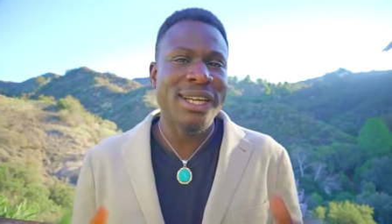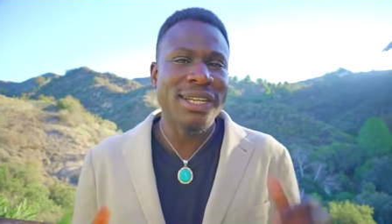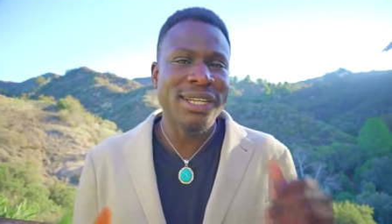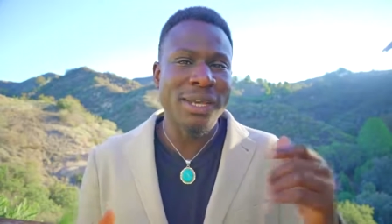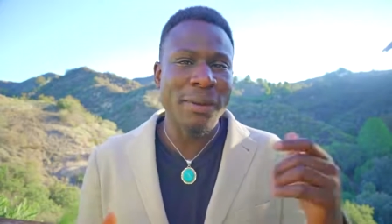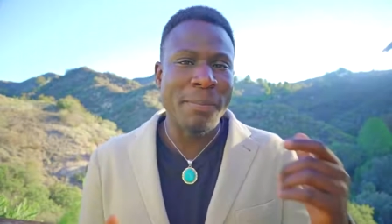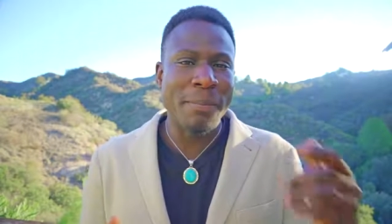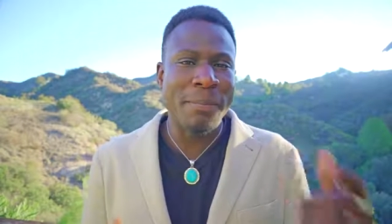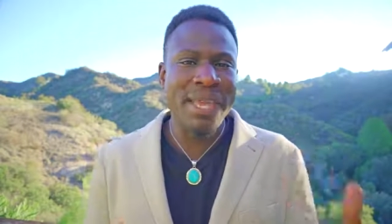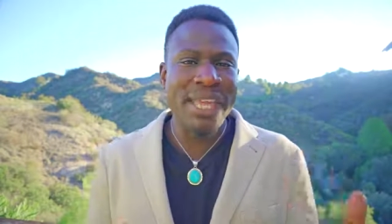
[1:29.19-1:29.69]

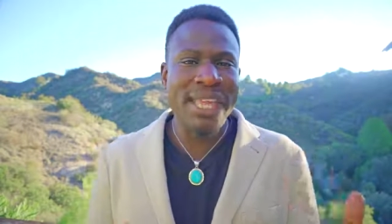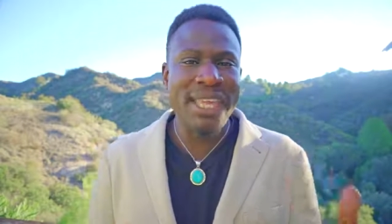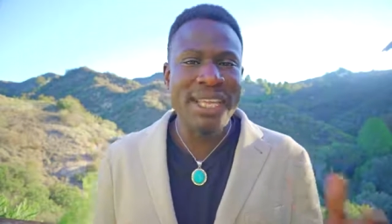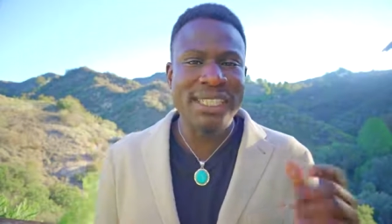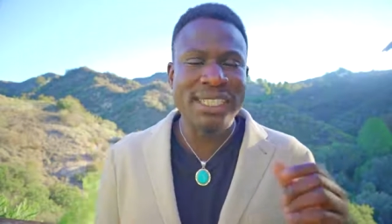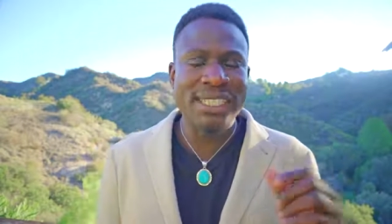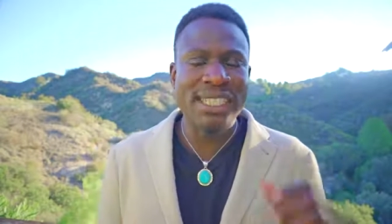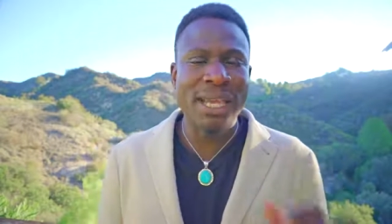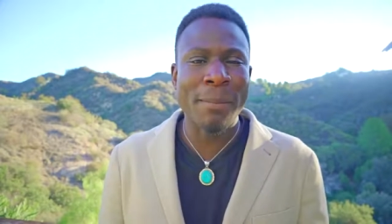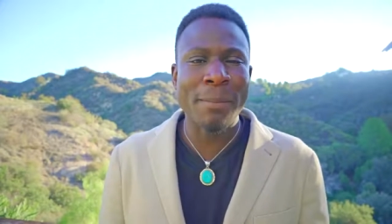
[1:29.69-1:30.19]
to be
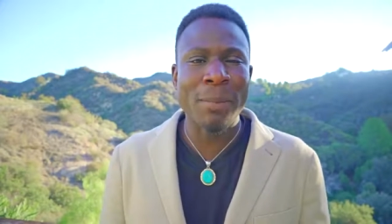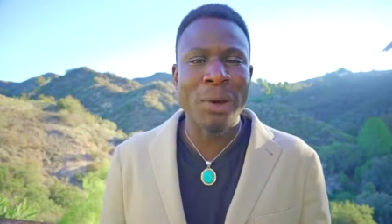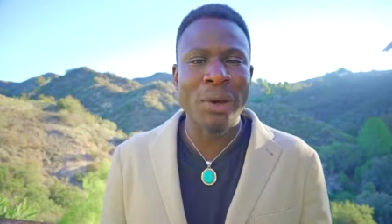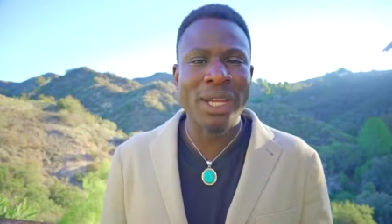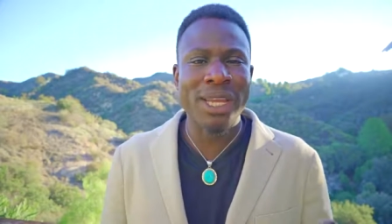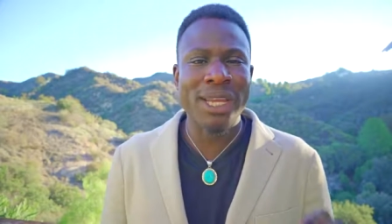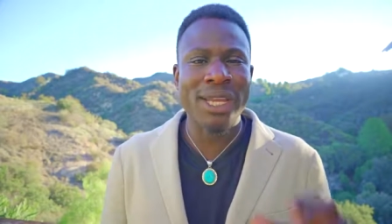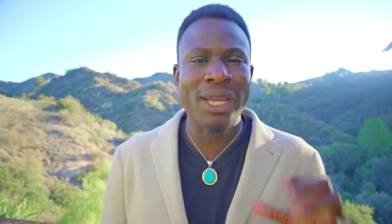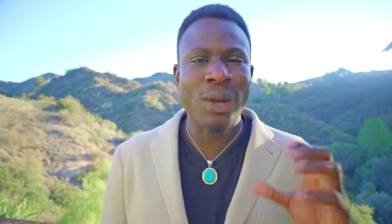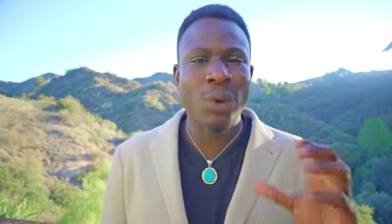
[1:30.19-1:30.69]

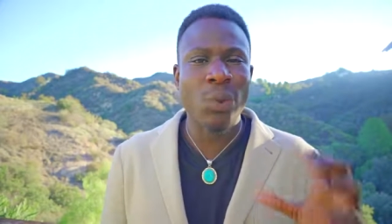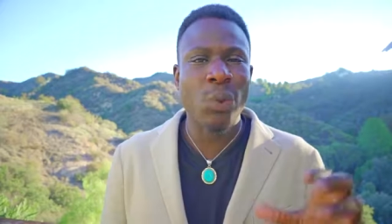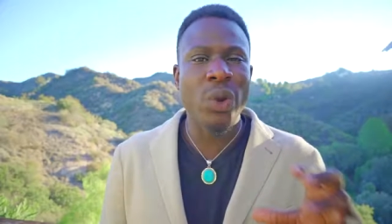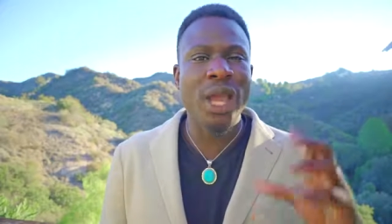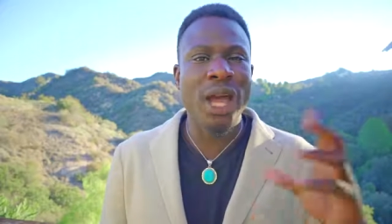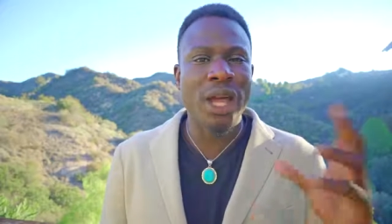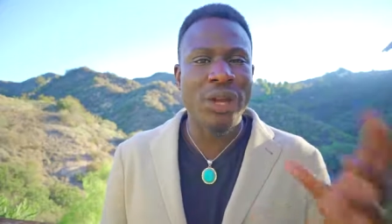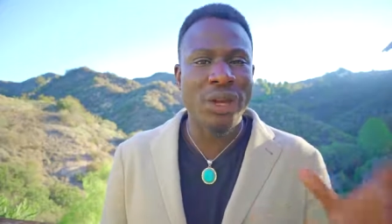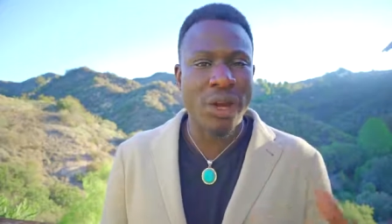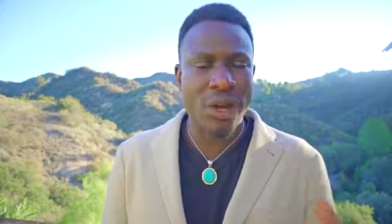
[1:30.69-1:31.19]
somebody we
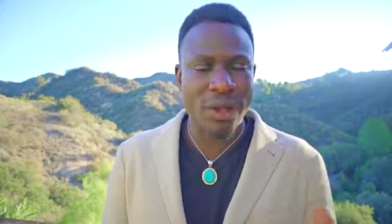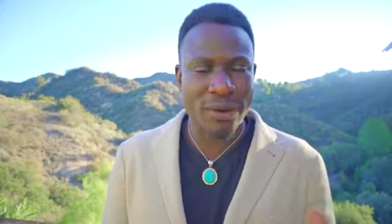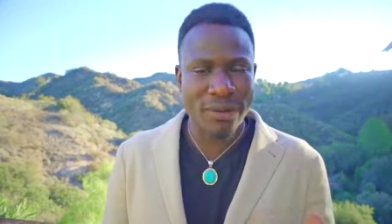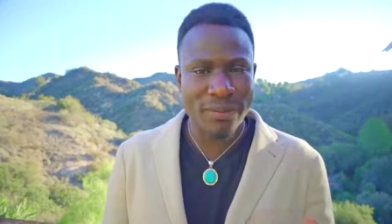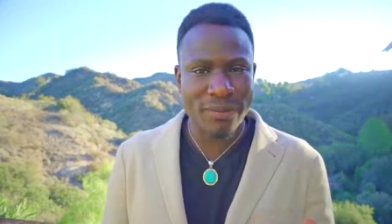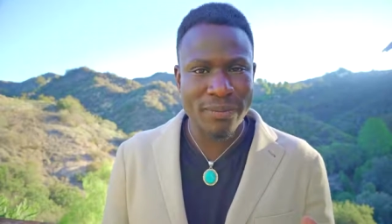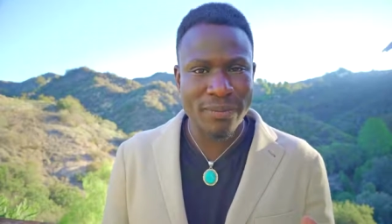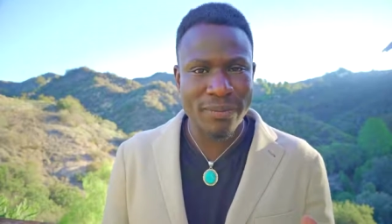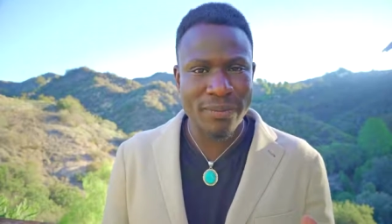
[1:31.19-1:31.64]
are not.